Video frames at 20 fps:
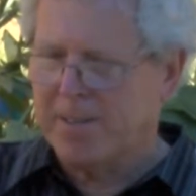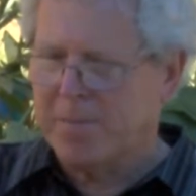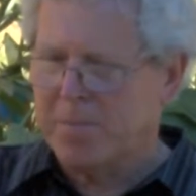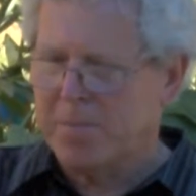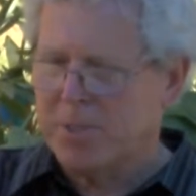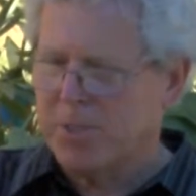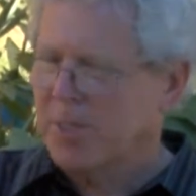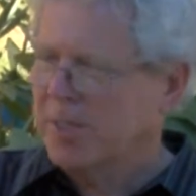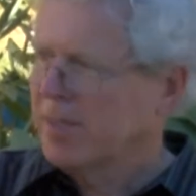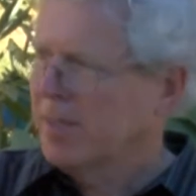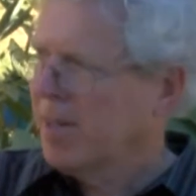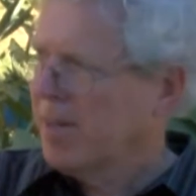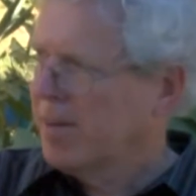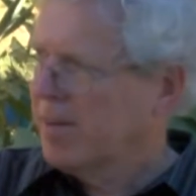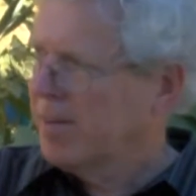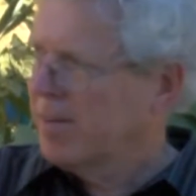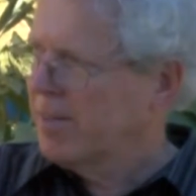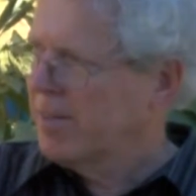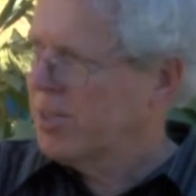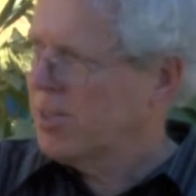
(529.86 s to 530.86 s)
missing
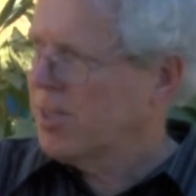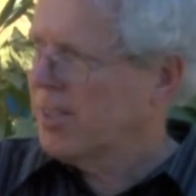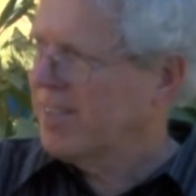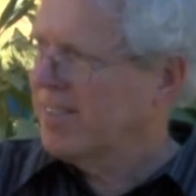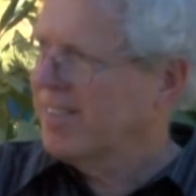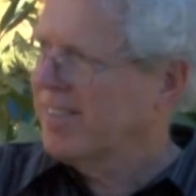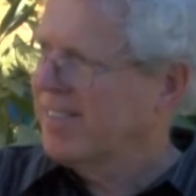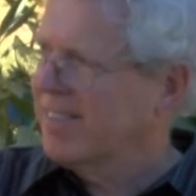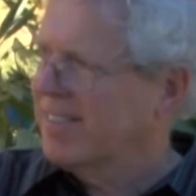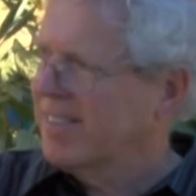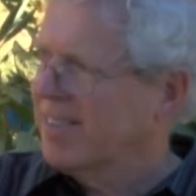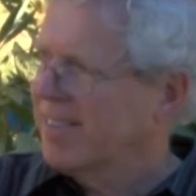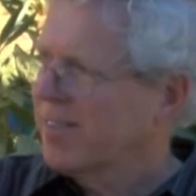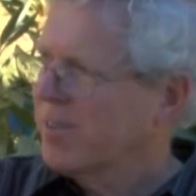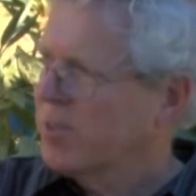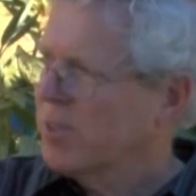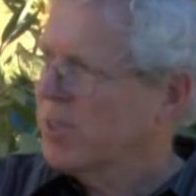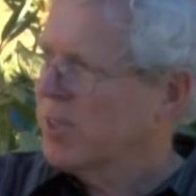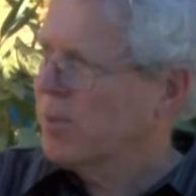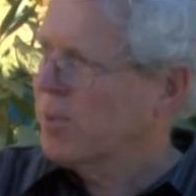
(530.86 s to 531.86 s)
letters, and
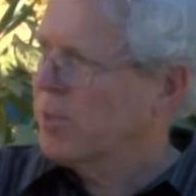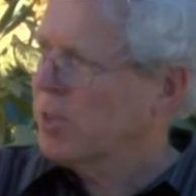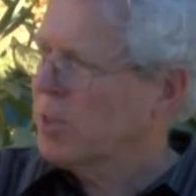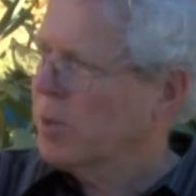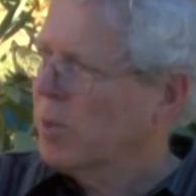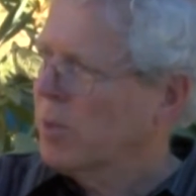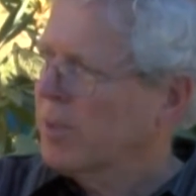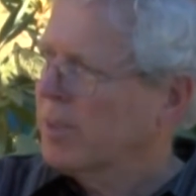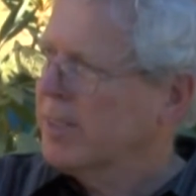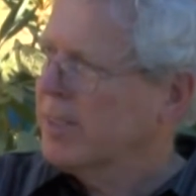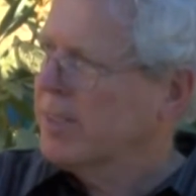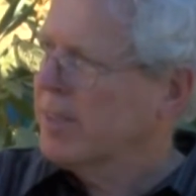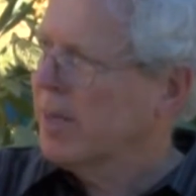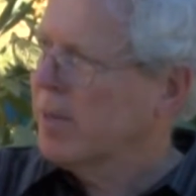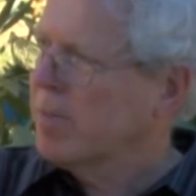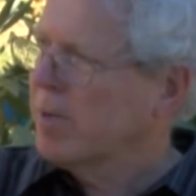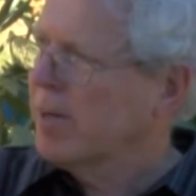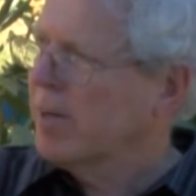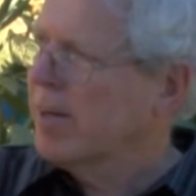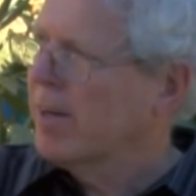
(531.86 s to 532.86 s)
it was quirky
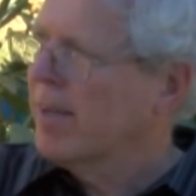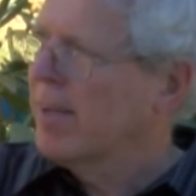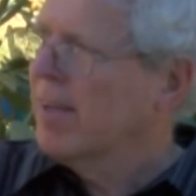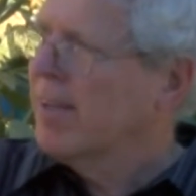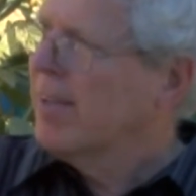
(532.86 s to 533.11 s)
typewriter.